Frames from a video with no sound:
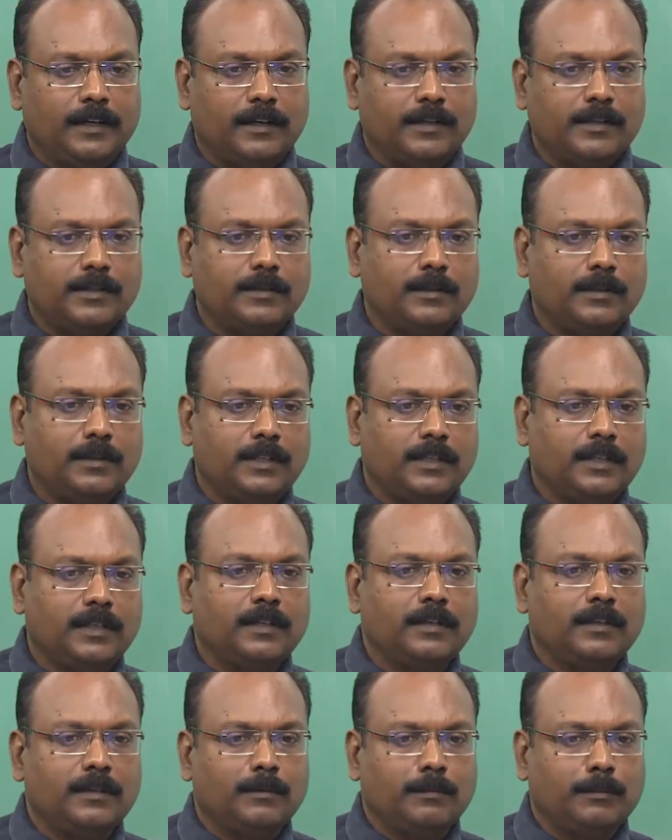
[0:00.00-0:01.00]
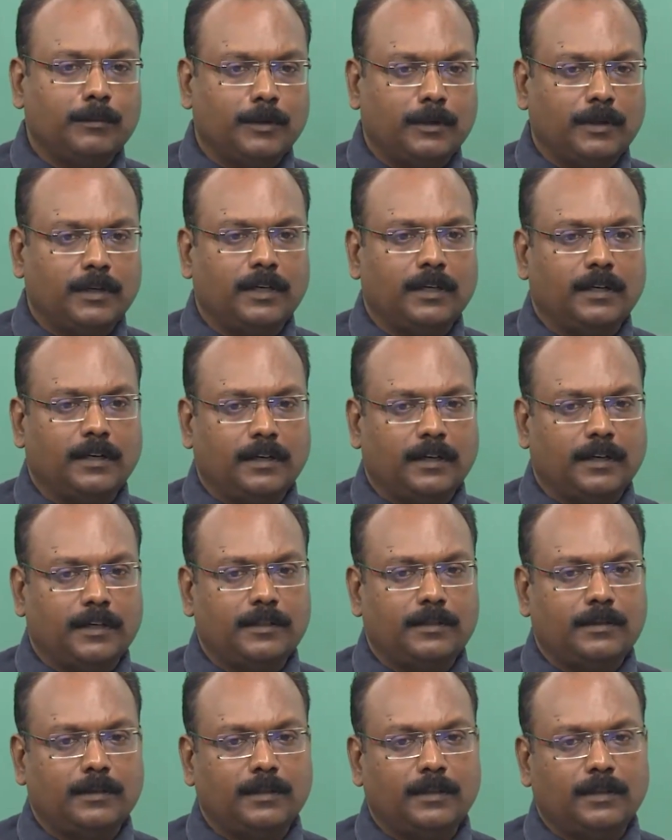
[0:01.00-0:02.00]
horizontal model,
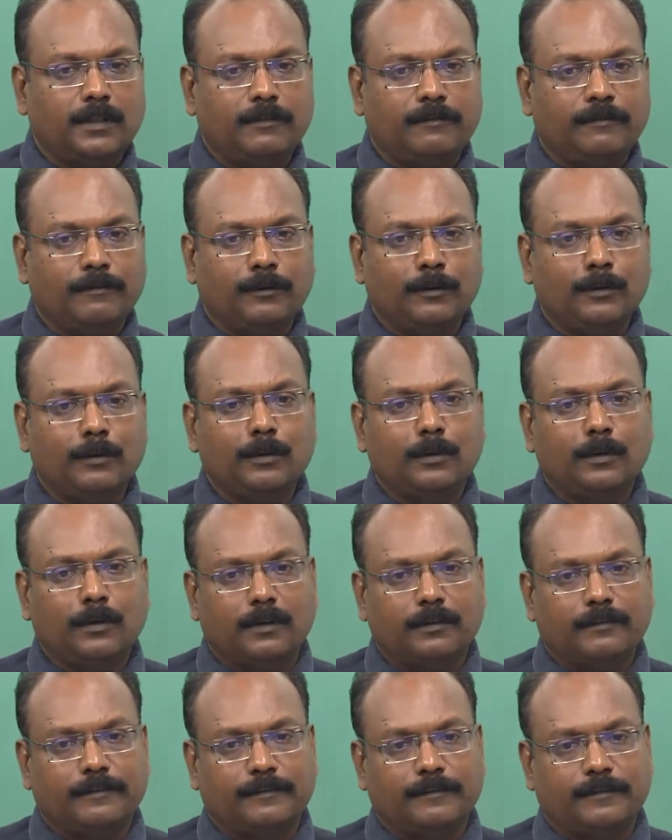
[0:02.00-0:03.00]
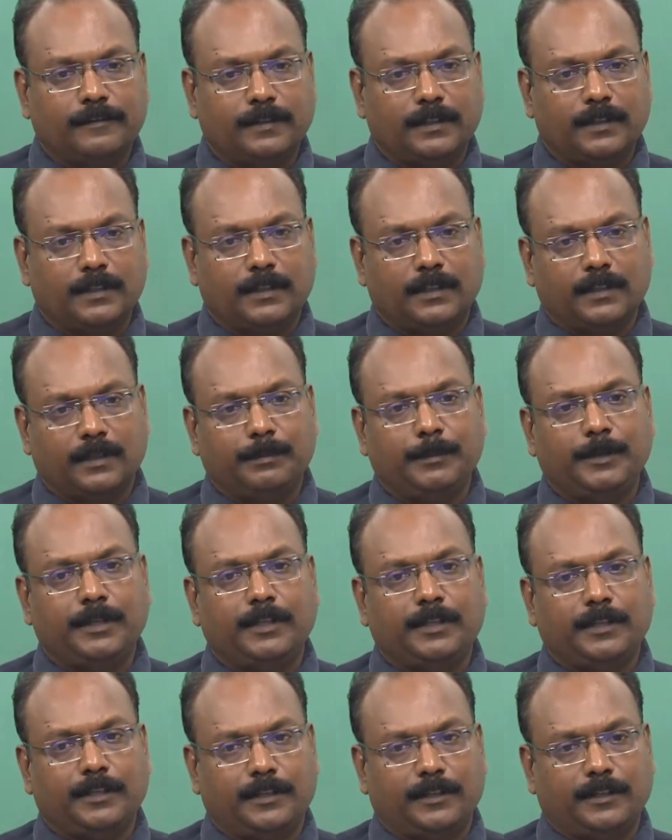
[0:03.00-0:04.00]
horizontal flow of
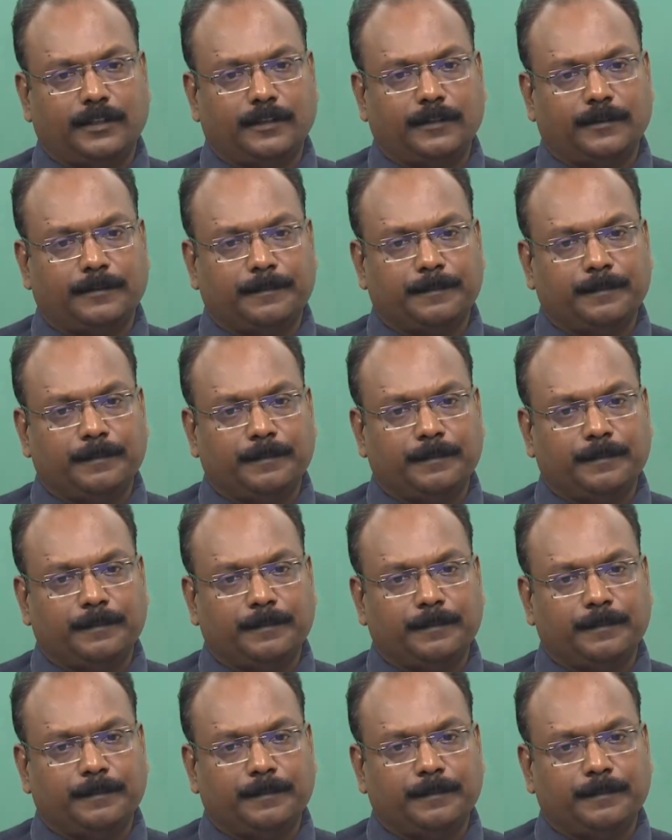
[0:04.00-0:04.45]
communication.